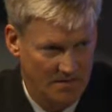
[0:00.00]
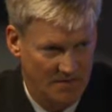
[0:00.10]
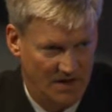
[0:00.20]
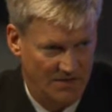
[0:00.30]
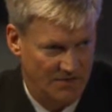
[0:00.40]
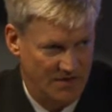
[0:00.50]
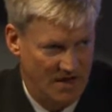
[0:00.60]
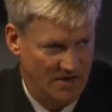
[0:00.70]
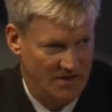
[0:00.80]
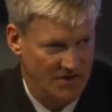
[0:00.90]
because there's
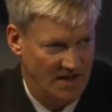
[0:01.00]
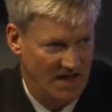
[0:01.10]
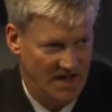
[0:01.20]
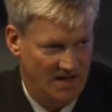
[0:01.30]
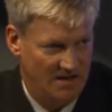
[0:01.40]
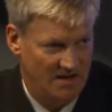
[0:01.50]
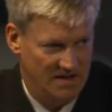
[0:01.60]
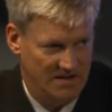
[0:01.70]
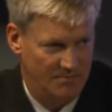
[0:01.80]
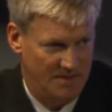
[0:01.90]
areas you can't
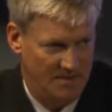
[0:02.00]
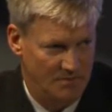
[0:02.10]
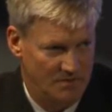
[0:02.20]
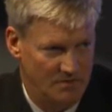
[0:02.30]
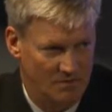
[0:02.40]
get to people